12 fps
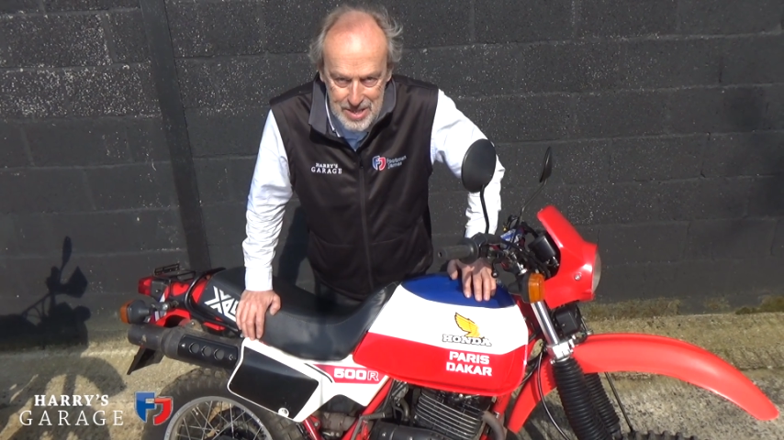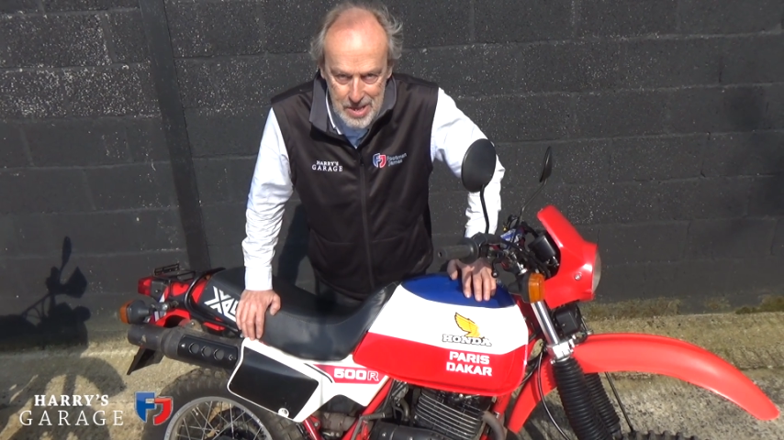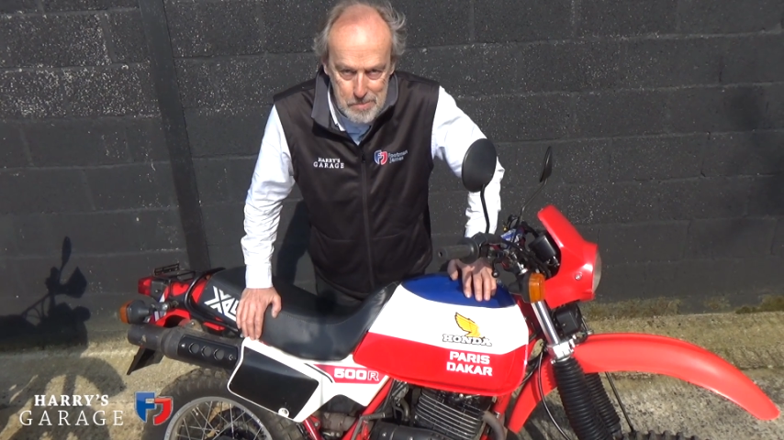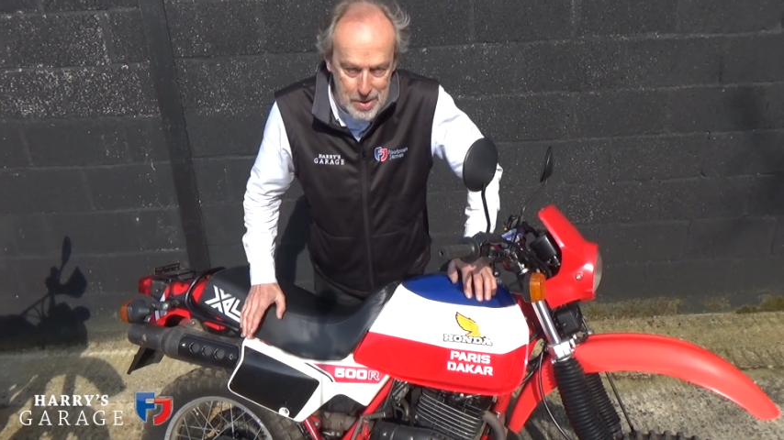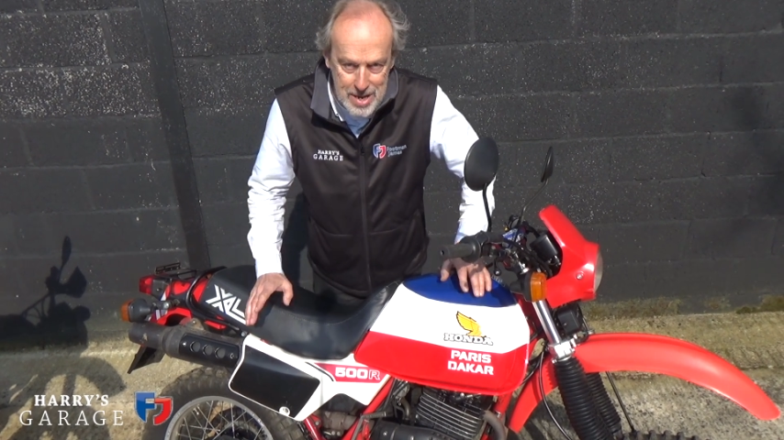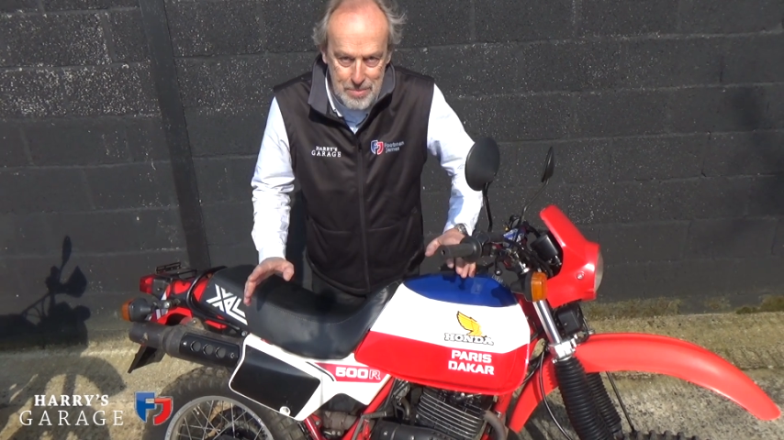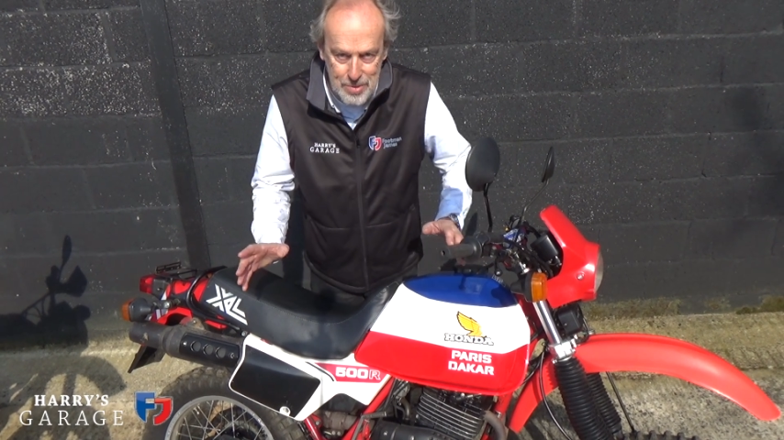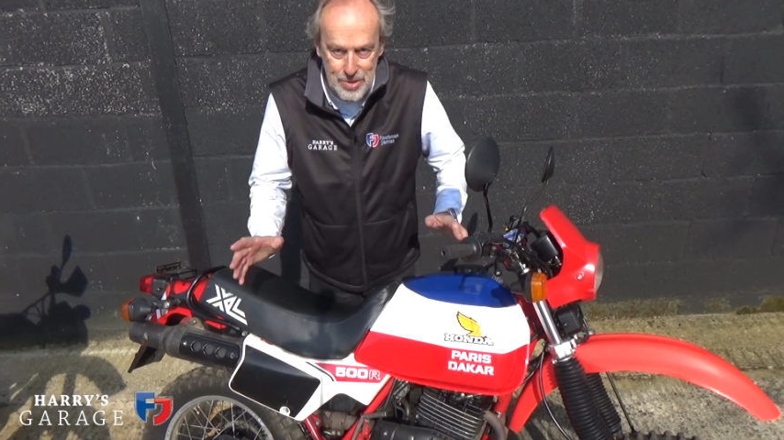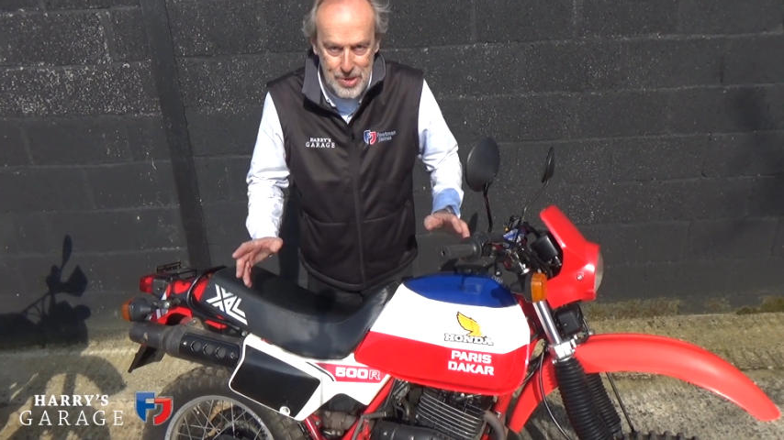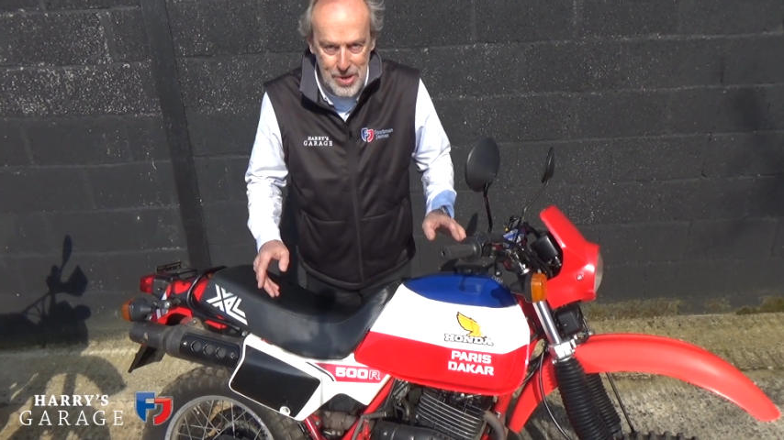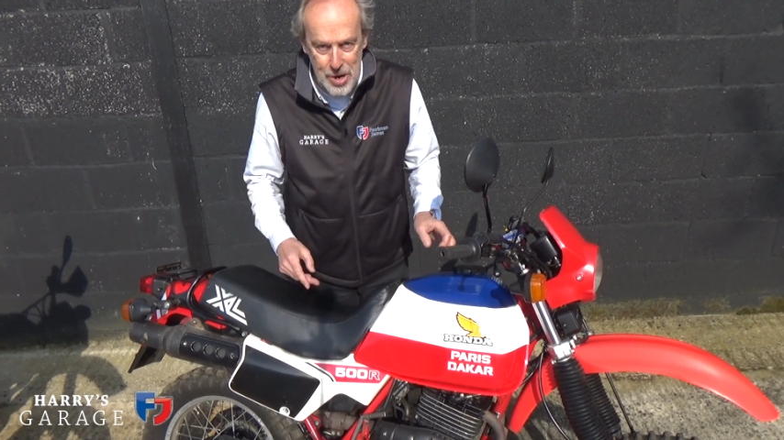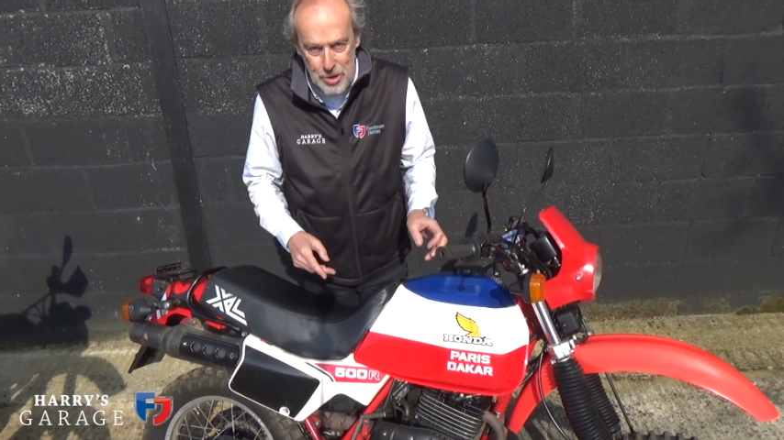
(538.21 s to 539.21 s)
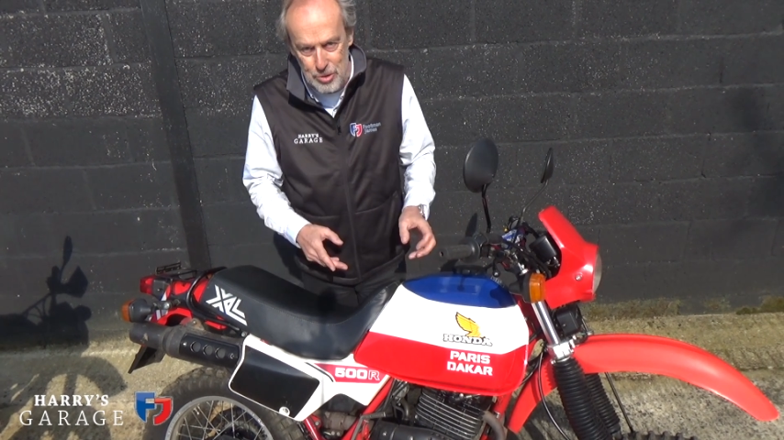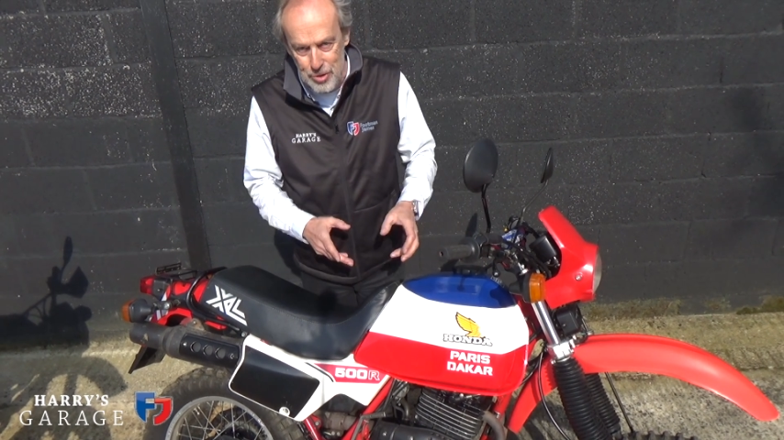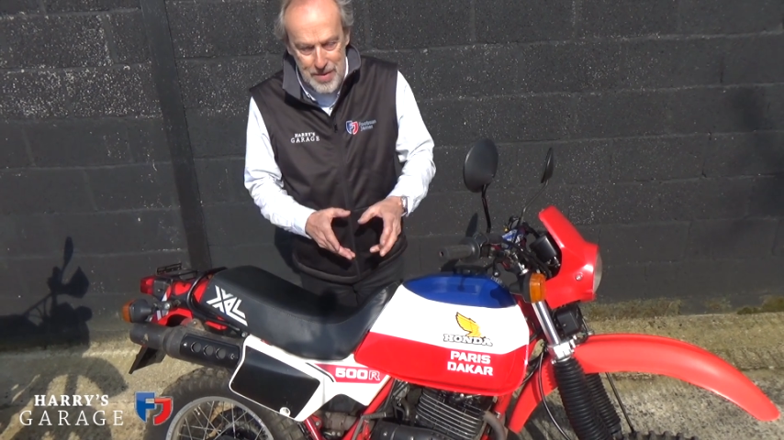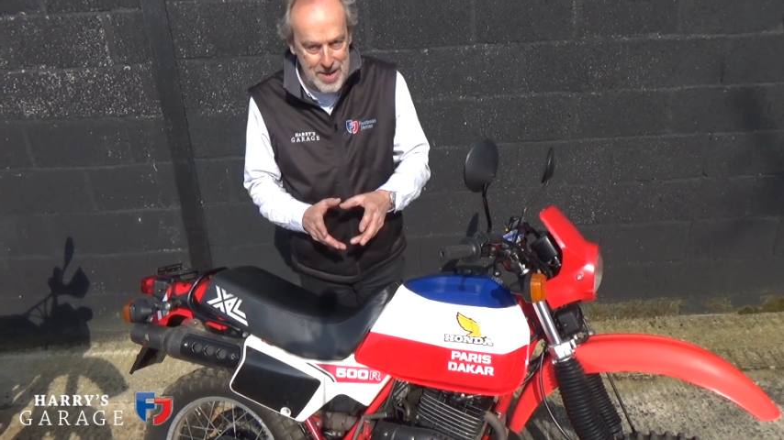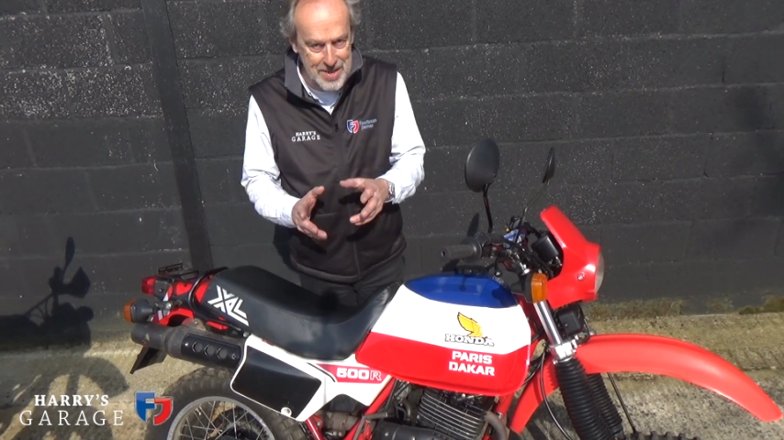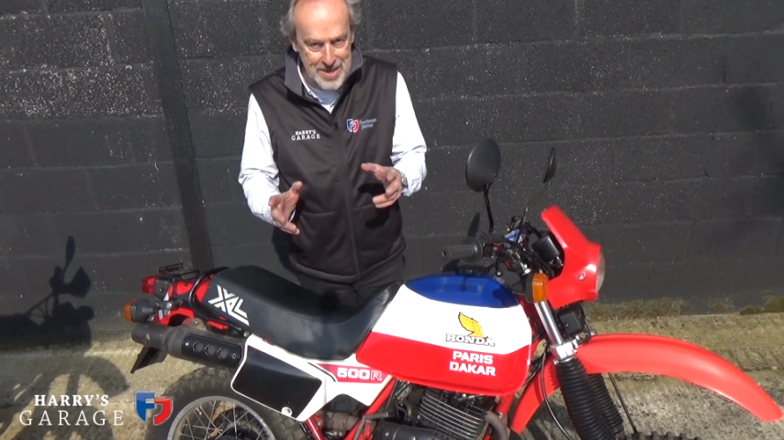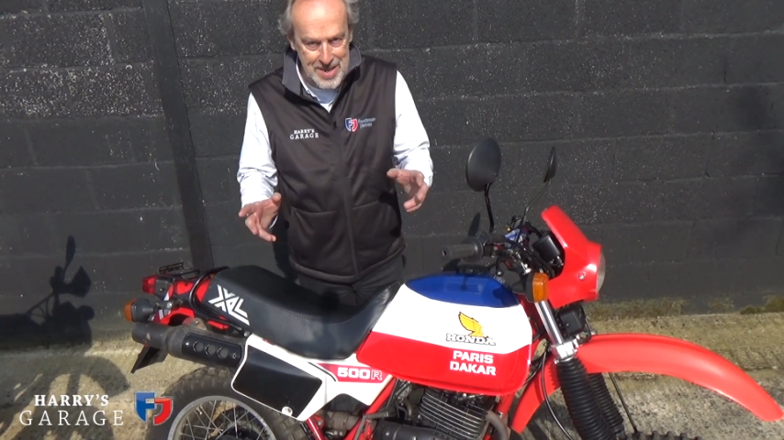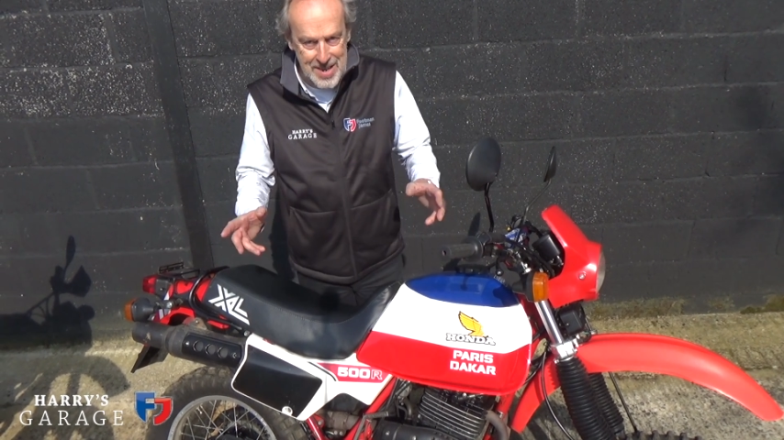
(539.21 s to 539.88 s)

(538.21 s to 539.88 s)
and the papers got hold of it,